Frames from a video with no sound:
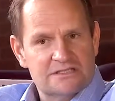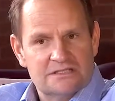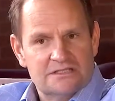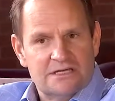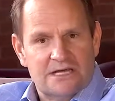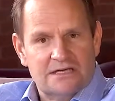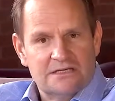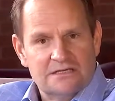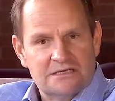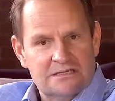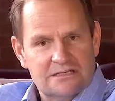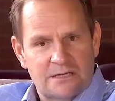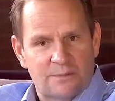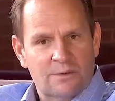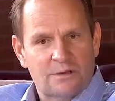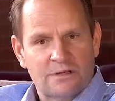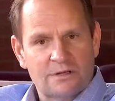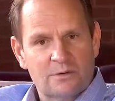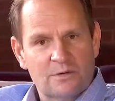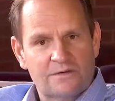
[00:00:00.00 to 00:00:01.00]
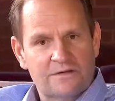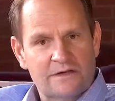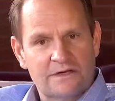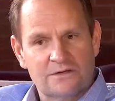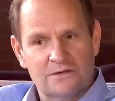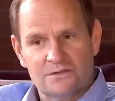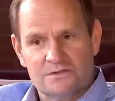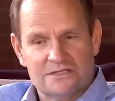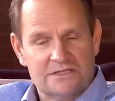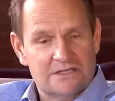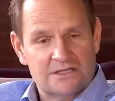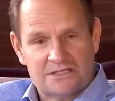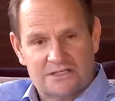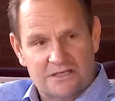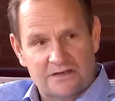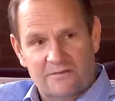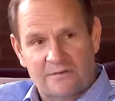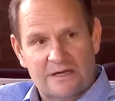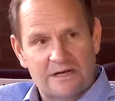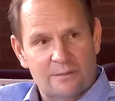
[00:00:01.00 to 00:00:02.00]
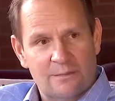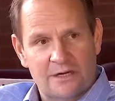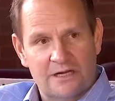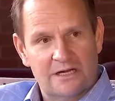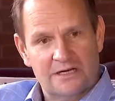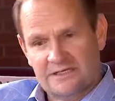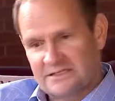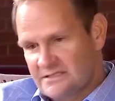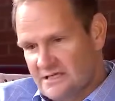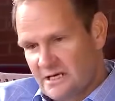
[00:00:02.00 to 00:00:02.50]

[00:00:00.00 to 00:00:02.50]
and typically what they do is they just give them antibiotics.